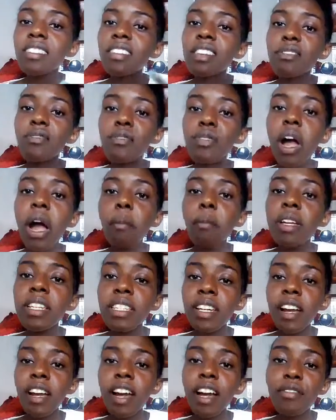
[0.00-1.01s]
give you a
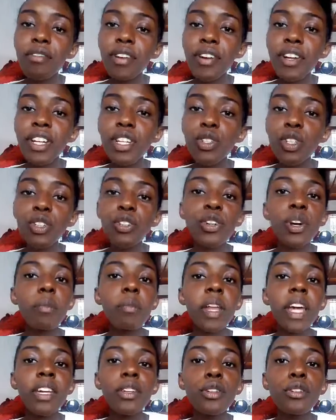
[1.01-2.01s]
better coverage when you're
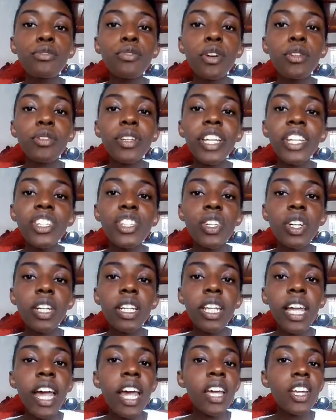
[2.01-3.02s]
applying your foundation,